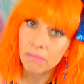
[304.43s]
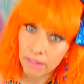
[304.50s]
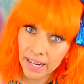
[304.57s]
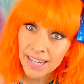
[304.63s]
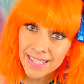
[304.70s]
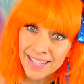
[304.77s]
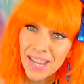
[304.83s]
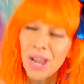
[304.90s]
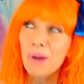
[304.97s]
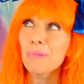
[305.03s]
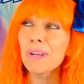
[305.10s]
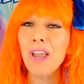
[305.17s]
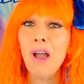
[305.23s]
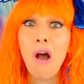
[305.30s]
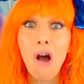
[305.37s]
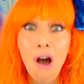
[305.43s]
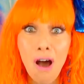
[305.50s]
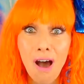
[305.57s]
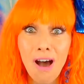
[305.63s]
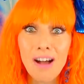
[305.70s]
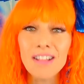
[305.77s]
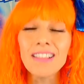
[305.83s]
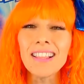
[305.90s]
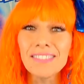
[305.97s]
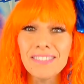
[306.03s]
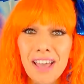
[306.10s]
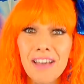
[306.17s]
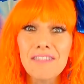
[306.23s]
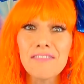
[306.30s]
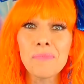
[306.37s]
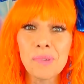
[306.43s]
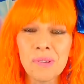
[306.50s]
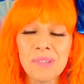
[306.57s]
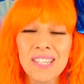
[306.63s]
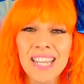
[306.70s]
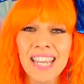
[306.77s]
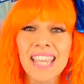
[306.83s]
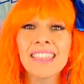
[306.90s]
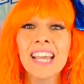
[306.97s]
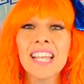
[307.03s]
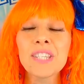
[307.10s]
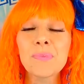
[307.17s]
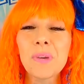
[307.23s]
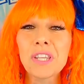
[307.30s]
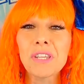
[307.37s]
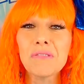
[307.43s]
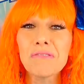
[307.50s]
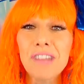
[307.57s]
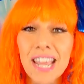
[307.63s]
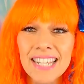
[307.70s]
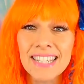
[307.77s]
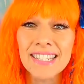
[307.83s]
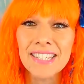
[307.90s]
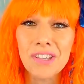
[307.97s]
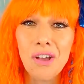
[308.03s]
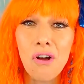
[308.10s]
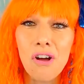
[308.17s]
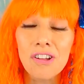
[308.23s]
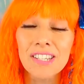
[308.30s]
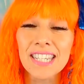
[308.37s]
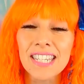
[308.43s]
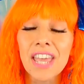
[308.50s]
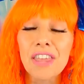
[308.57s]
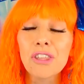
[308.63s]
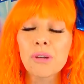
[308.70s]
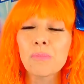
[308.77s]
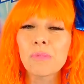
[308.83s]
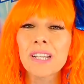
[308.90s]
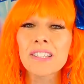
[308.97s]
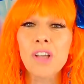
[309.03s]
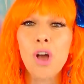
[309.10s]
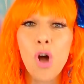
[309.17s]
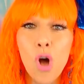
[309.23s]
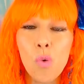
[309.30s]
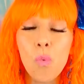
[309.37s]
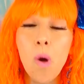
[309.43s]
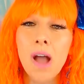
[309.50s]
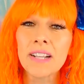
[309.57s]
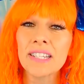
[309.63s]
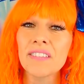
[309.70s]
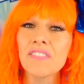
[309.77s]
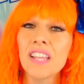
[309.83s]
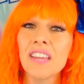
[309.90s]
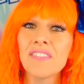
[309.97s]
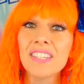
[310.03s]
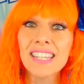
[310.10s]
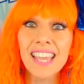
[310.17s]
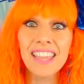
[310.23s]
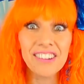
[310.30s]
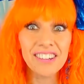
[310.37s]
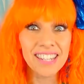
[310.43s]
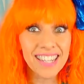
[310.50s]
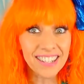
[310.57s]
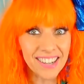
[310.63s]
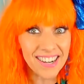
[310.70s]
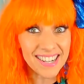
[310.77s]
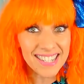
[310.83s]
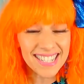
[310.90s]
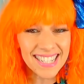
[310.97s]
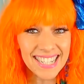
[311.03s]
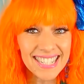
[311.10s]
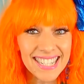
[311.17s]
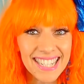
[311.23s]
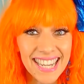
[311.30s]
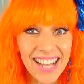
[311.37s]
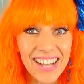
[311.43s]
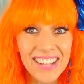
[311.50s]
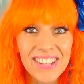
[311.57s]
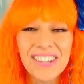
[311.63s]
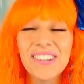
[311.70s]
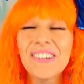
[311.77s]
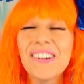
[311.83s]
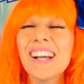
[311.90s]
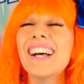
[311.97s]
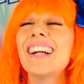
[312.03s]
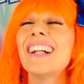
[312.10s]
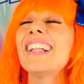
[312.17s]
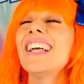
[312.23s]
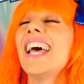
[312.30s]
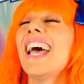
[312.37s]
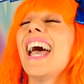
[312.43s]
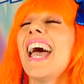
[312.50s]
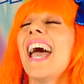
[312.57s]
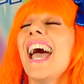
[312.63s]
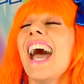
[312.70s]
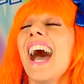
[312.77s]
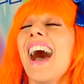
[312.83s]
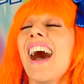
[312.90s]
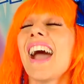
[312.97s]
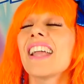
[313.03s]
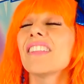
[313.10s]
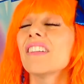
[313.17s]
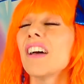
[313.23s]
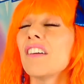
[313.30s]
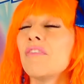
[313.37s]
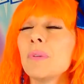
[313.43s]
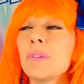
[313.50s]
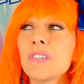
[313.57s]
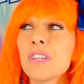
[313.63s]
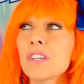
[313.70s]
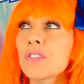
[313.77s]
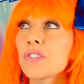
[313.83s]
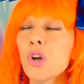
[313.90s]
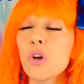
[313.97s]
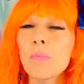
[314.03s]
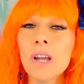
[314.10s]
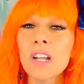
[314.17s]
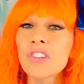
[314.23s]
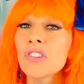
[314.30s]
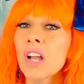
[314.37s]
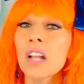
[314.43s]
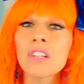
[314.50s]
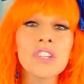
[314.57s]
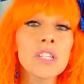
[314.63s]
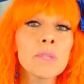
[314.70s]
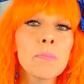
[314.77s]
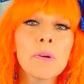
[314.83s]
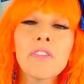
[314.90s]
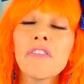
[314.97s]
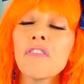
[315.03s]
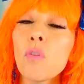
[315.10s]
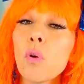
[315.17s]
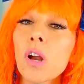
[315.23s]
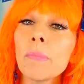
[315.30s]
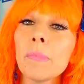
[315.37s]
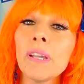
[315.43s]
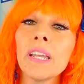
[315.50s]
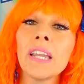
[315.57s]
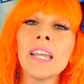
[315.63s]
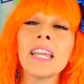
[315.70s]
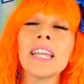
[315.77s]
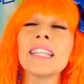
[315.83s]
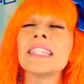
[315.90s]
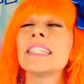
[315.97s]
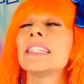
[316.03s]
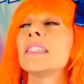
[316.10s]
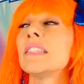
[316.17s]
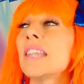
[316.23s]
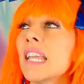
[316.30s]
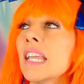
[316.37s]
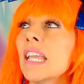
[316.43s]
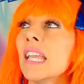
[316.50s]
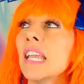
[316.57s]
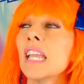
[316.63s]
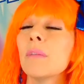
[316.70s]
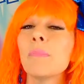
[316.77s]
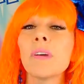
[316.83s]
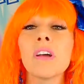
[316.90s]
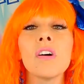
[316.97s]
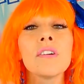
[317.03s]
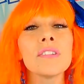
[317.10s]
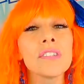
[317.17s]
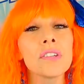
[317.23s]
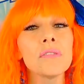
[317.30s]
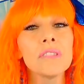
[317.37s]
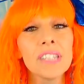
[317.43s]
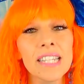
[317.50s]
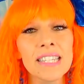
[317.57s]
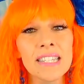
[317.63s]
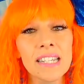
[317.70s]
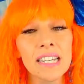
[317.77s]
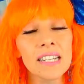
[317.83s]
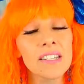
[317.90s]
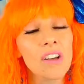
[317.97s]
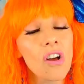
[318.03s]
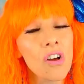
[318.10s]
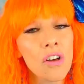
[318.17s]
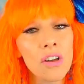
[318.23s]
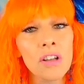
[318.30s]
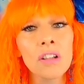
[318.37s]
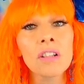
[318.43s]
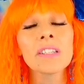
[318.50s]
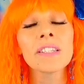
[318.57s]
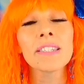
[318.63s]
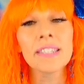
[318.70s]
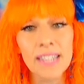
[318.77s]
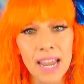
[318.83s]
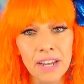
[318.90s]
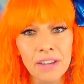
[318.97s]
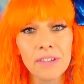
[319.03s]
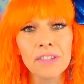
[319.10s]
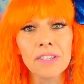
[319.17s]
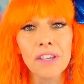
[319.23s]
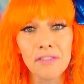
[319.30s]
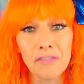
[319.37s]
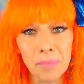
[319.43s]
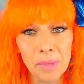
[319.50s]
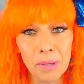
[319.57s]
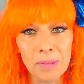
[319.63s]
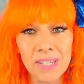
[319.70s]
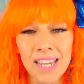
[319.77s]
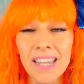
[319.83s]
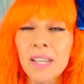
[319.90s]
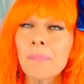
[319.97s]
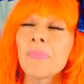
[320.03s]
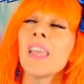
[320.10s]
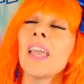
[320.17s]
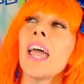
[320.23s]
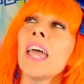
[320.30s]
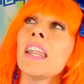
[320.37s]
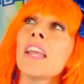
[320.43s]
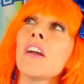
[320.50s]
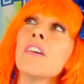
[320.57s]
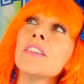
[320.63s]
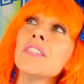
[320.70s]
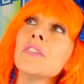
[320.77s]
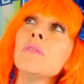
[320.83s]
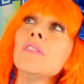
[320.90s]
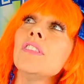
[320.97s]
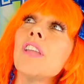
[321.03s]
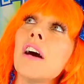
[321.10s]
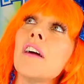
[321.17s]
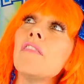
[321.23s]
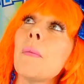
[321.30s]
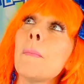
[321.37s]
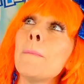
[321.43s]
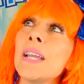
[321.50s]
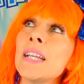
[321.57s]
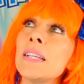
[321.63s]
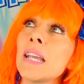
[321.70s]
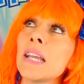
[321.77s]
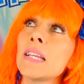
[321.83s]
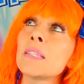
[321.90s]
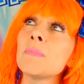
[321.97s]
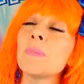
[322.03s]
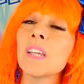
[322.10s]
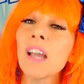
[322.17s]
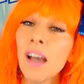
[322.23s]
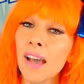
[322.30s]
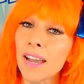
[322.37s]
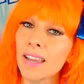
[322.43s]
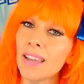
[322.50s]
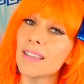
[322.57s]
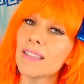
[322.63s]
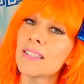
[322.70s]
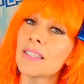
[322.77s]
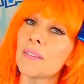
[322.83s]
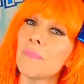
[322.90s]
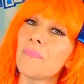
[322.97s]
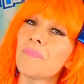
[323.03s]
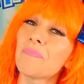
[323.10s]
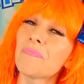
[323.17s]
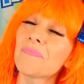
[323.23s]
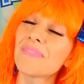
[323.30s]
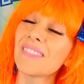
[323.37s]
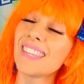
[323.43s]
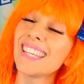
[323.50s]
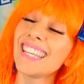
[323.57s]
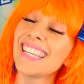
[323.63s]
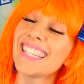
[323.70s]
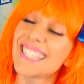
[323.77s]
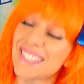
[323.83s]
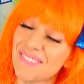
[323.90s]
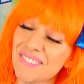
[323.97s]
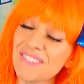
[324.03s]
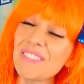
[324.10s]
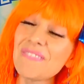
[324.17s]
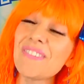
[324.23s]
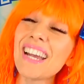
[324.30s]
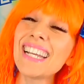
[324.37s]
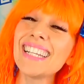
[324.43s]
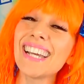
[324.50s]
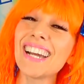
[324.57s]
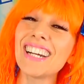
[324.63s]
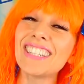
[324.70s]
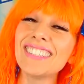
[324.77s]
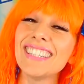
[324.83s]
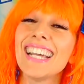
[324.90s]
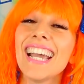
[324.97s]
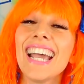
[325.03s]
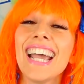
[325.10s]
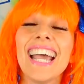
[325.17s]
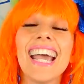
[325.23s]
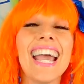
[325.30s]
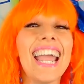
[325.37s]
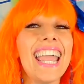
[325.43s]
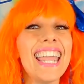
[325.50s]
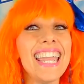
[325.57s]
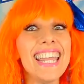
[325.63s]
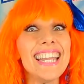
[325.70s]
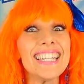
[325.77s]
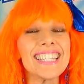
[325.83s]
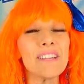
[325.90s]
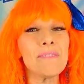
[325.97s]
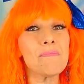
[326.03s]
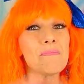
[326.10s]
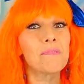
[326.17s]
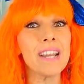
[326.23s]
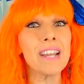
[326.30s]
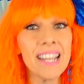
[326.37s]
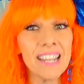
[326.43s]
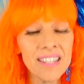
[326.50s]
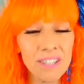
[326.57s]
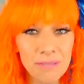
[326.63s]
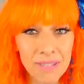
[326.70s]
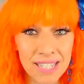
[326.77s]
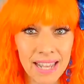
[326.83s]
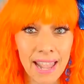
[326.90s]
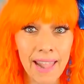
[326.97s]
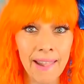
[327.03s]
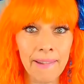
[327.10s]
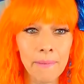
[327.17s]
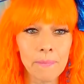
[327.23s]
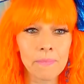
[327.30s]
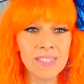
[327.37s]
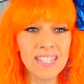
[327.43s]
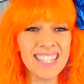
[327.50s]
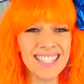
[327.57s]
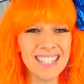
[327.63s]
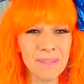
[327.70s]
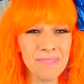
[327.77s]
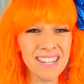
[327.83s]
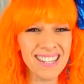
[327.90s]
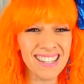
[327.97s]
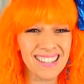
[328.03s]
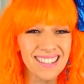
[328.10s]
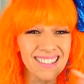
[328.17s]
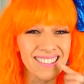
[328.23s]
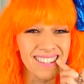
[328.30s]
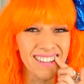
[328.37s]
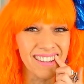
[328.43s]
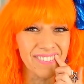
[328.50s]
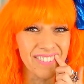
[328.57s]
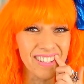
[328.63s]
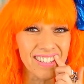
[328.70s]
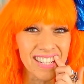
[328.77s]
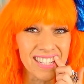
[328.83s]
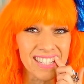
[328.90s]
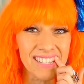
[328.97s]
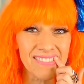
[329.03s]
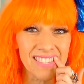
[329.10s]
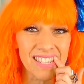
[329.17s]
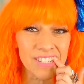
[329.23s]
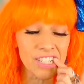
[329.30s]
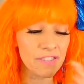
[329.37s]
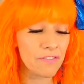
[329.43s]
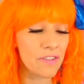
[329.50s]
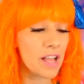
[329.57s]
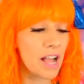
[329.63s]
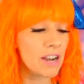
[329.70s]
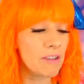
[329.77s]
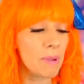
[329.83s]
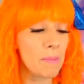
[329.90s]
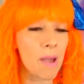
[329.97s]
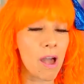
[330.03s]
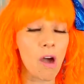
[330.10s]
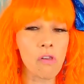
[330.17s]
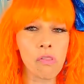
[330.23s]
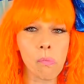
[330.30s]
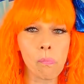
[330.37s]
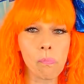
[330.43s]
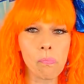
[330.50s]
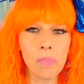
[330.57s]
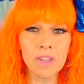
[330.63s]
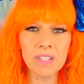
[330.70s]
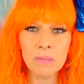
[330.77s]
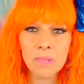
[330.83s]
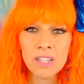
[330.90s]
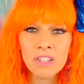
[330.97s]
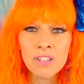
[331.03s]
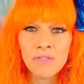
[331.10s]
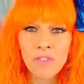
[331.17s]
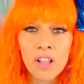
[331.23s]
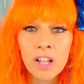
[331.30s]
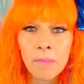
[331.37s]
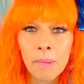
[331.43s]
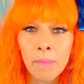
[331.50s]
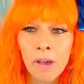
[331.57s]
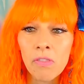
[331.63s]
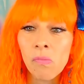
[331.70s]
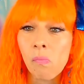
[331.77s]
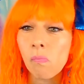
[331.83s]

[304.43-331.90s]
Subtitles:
right? We all love music, and that's what unites us all together, brings all walks of life together here on TTLOL. I love music so much, not just performing and singing, but also listening to all styles of music. And I also love Mondays because, some of you might know, it's a brand new day. I feel like something just fell out of my mouth. Did something just fall out of my mouth?